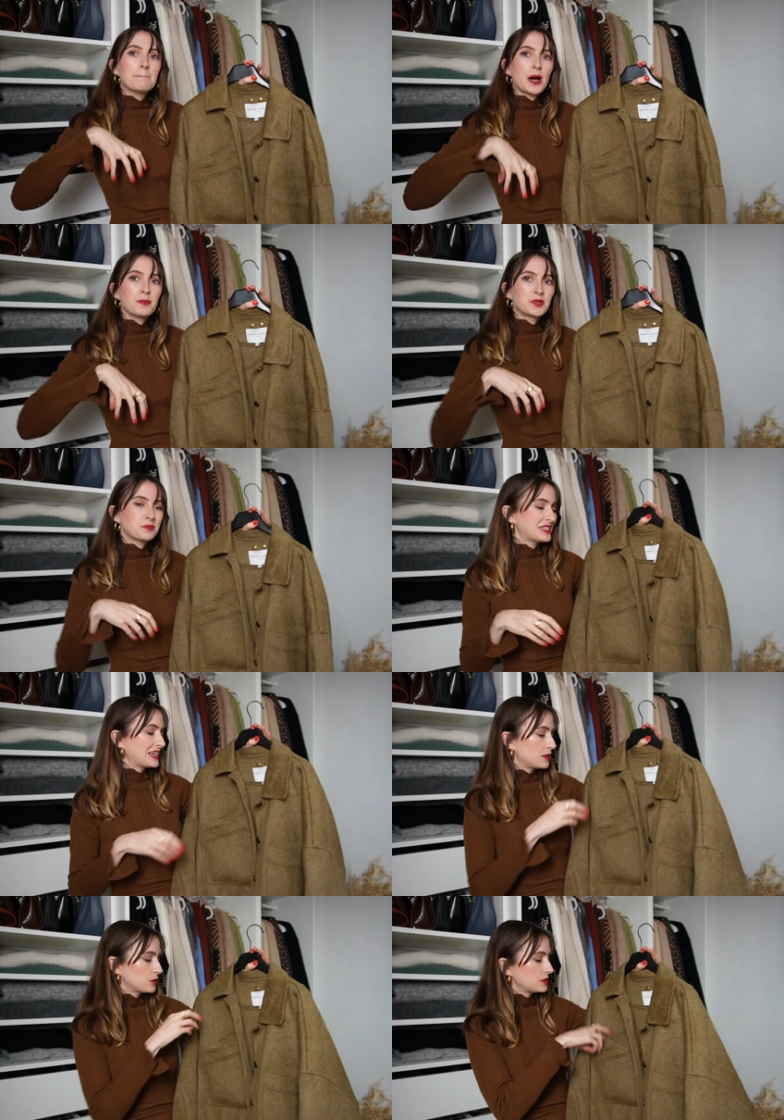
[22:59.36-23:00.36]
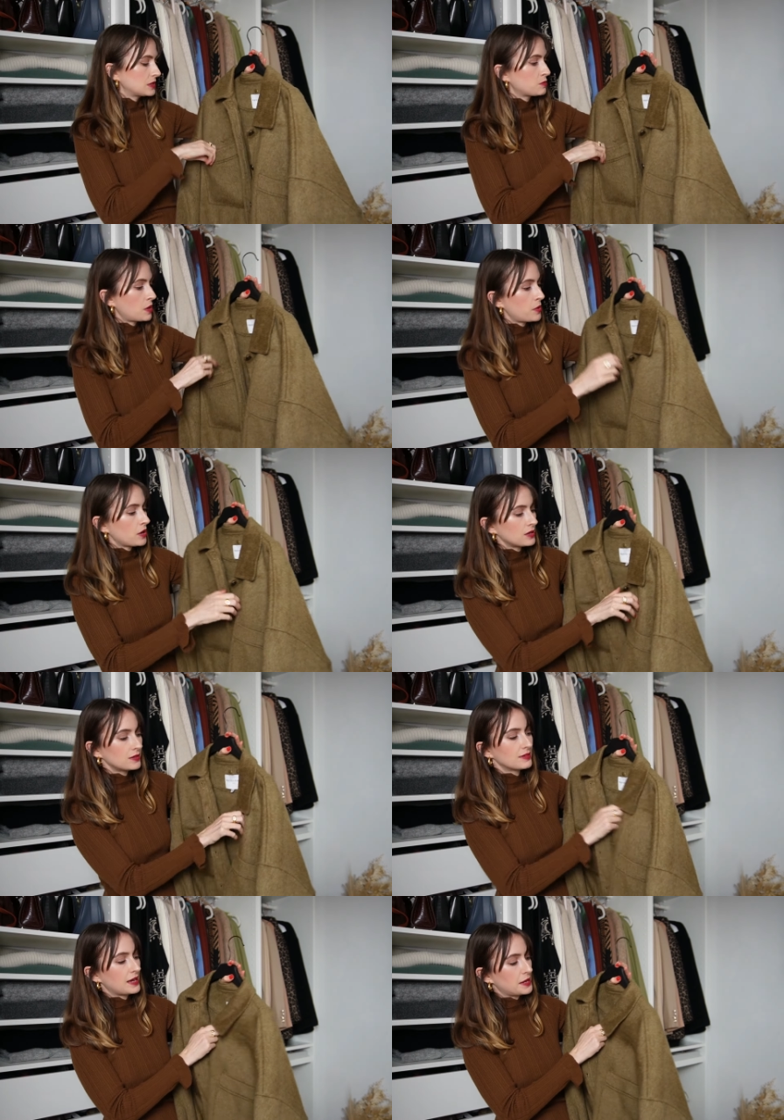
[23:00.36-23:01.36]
pop some potatoes into my pocket.